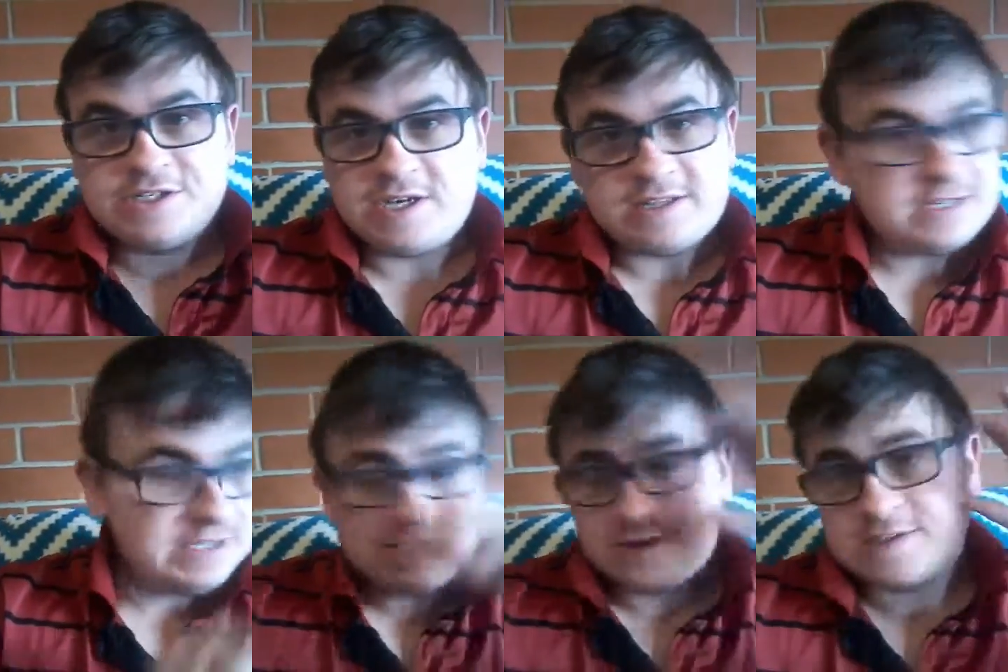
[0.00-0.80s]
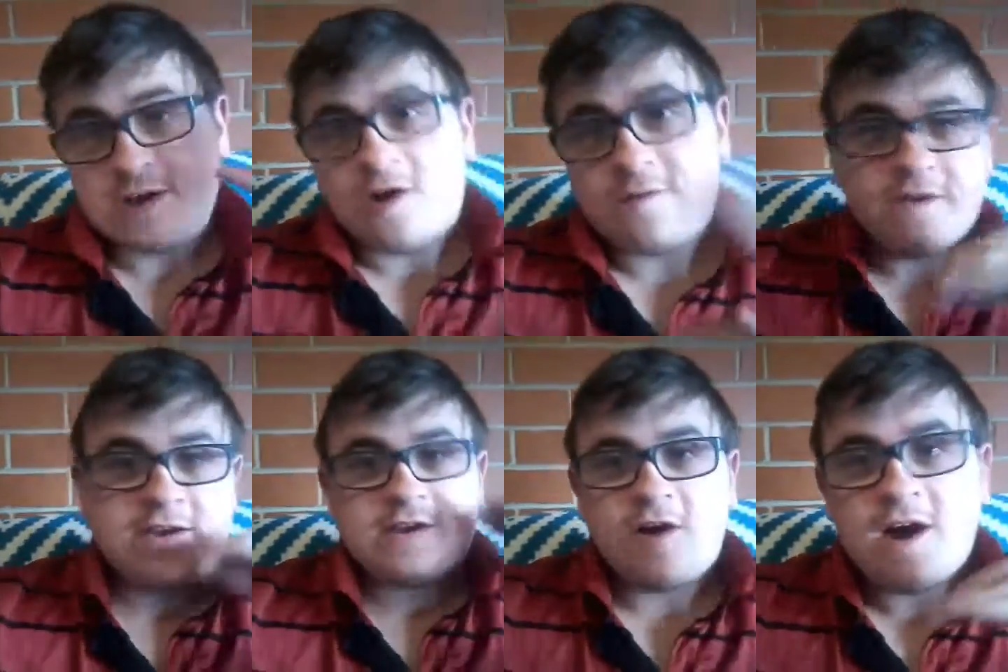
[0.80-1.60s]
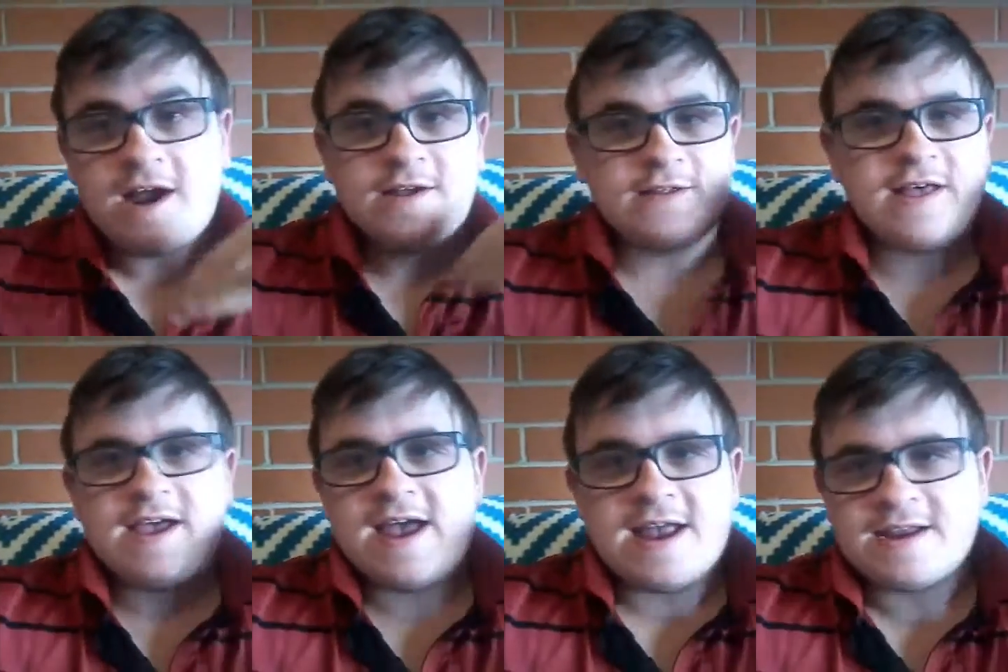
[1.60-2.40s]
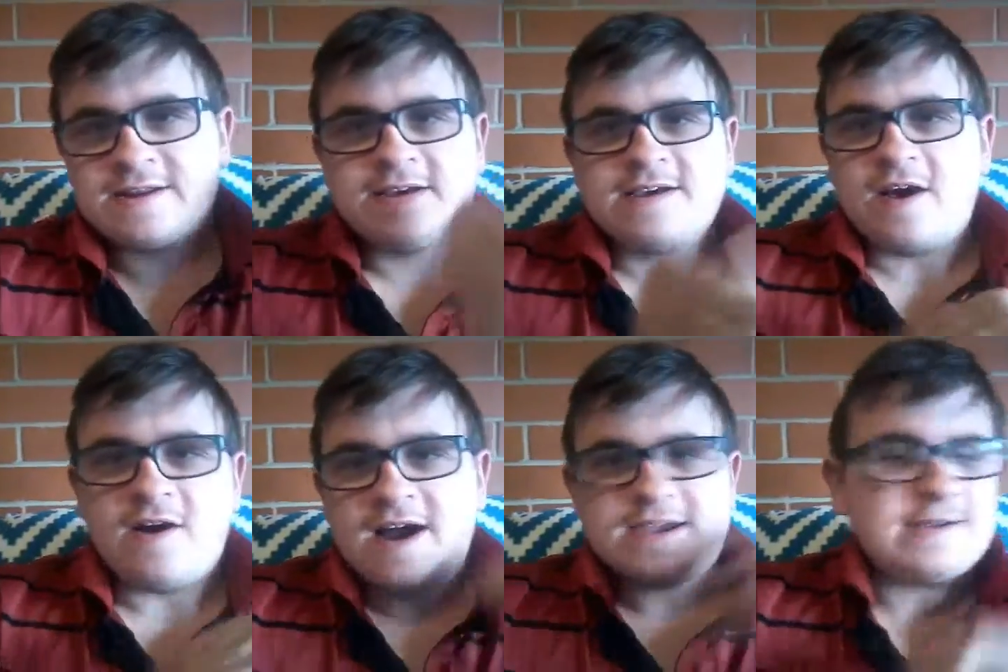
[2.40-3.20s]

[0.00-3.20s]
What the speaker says: Sheila just goes off at Kyle and Ike.